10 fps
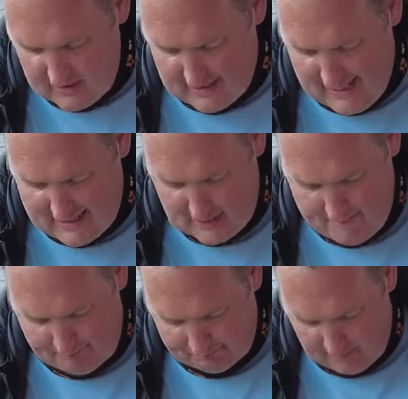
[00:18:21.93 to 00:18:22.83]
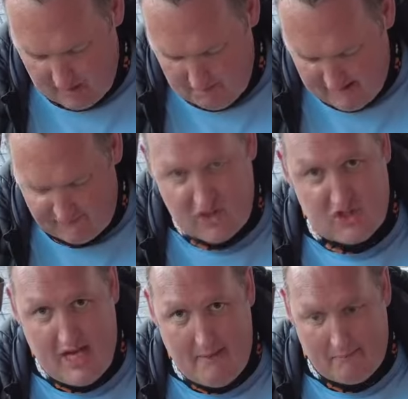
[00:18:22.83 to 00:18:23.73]
is it, guys. Big
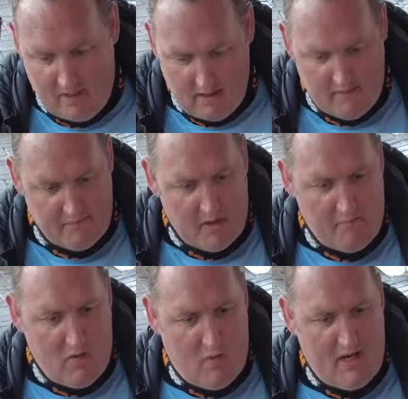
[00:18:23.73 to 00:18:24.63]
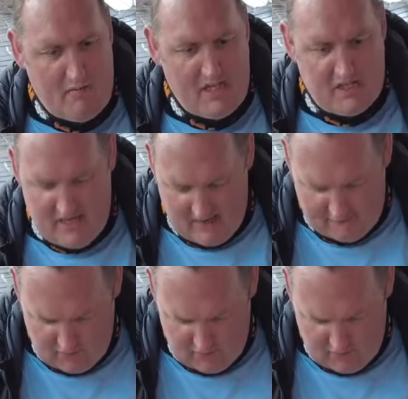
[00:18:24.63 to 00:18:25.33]
fish time. Bit weird with this knife,